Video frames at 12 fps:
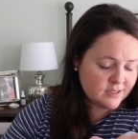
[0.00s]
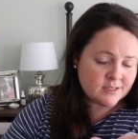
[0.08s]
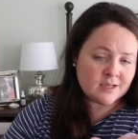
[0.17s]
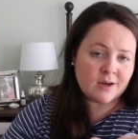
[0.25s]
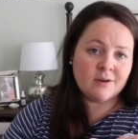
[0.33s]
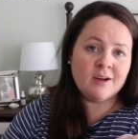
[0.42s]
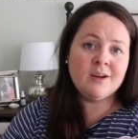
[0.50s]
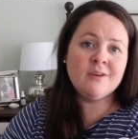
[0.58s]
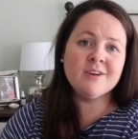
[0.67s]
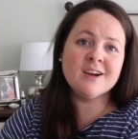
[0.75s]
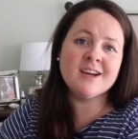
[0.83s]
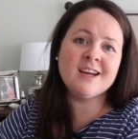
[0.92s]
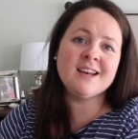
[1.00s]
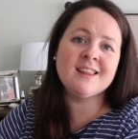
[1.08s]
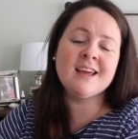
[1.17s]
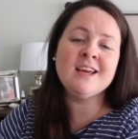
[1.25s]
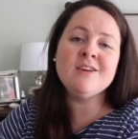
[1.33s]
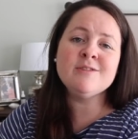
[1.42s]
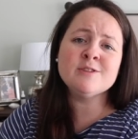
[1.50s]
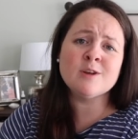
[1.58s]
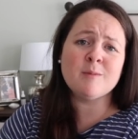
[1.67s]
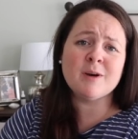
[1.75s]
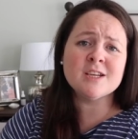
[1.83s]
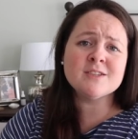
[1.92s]
So we're good. Thank you
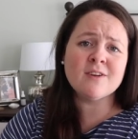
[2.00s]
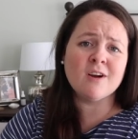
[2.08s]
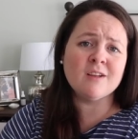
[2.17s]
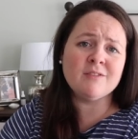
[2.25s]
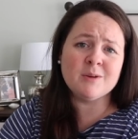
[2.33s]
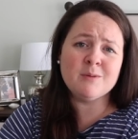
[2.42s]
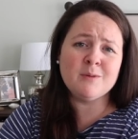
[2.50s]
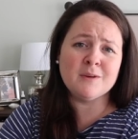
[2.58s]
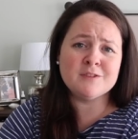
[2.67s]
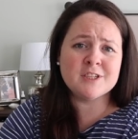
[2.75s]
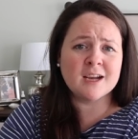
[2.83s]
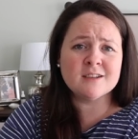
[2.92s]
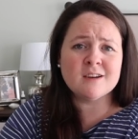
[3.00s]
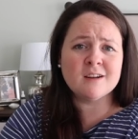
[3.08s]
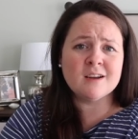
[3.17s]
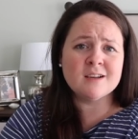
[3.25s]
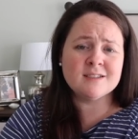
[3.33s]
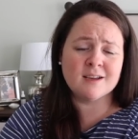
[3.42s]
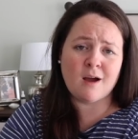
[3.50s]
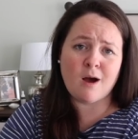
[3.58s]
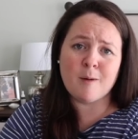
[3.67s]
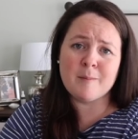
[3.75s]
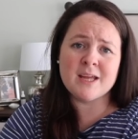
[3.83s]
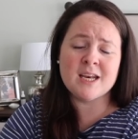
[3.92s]
so much for all of you who have checked on us and
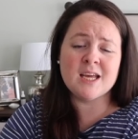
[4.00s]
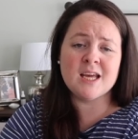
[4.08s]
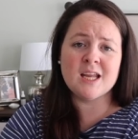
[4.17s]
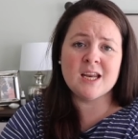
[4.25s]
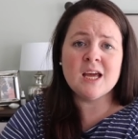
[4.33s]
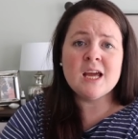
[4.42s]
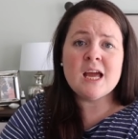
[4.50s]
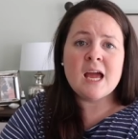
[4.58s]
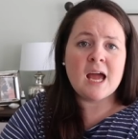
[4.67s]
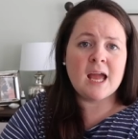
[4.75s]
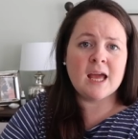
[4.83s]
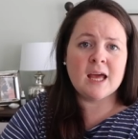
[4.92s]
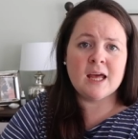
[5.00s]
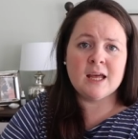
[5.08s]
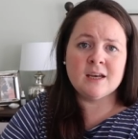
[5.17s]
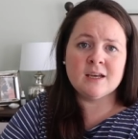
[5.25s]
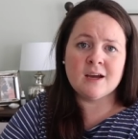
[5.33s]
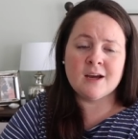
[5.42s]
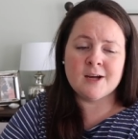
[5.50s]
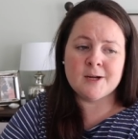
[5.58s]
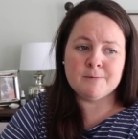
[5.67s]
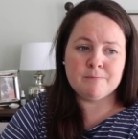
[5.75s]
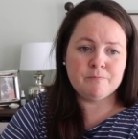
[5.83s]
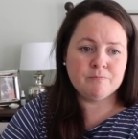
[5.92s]
commented and
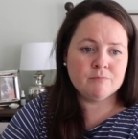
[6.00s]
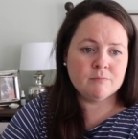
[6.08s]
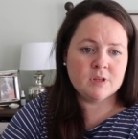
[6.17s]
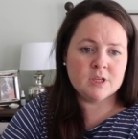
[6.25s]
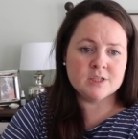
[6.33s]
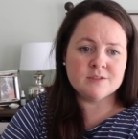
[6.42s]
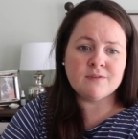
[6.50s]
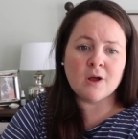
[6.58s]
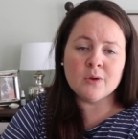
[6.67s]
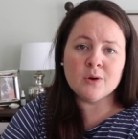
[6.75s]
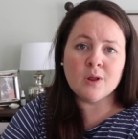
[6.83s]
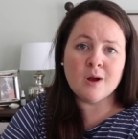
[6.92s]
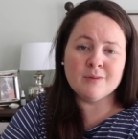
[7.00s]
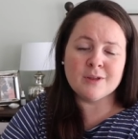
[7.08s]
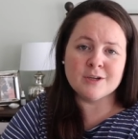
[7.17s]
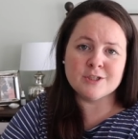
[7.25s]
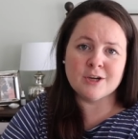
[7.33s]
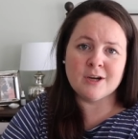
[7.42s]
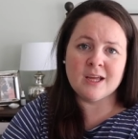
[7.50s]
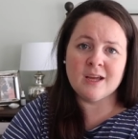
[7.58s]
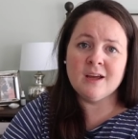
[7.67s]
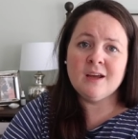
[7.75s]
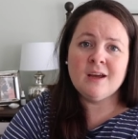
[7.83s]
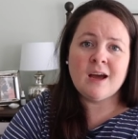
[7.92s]
um, just followed along with our
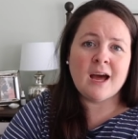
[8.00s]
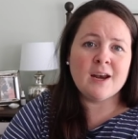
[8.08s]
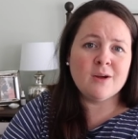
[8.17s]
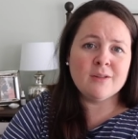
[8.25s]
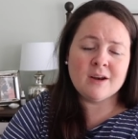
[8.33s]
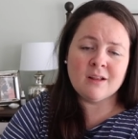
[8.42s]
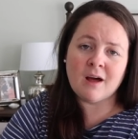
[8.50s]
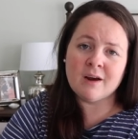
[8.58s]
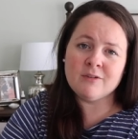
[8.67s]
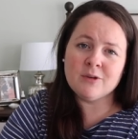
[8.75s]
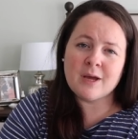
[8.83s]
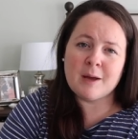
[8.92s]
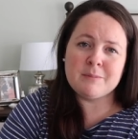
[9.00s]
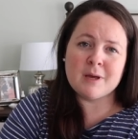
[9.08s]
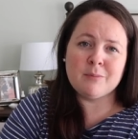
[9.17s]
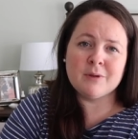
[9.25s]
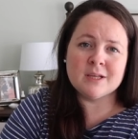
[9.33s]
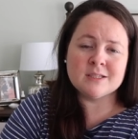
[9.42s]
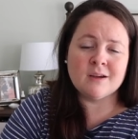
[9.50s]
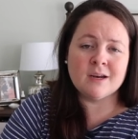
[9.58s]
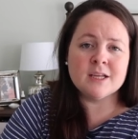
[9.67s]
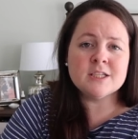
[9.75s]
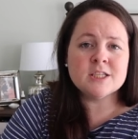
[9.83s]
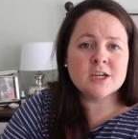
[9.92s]
journey. I know that a lot of you kept up with us on
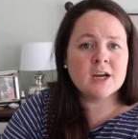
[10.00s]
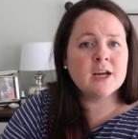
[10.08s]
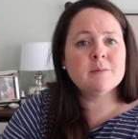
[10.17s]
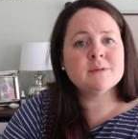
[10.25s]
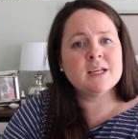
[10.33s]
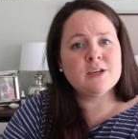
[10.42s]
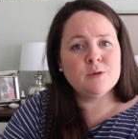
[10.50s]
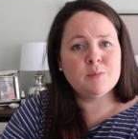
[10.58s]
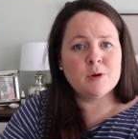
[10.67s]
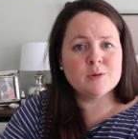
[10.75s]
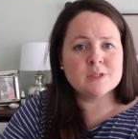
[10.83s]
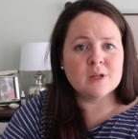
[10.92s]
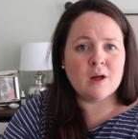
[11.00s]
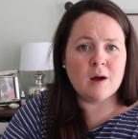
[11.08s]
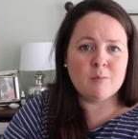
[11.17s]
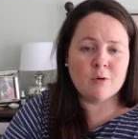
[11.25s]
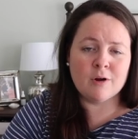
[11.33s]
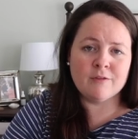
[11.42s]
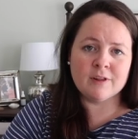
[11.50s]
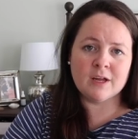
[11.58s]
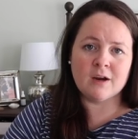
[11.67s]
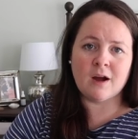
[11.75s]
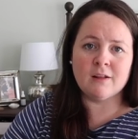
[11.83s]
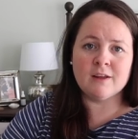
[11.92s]
Instagram because I do post a lot more over
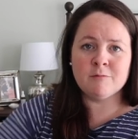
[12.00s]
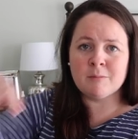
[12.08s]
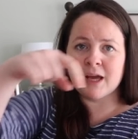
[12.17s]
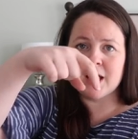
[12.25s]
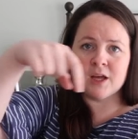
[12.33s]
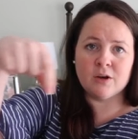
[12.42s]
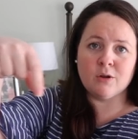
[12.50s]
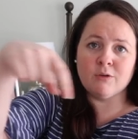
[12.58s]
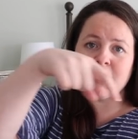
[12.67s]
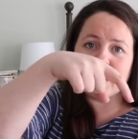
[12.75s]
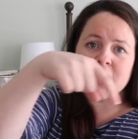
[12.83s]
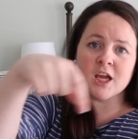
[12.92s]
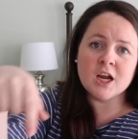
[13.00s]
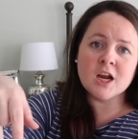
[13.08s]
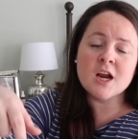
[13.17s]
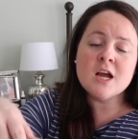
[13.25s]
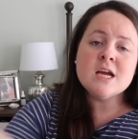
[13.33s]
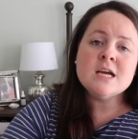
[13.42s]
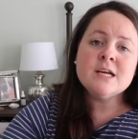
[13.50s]
there. I'll leave my handle right here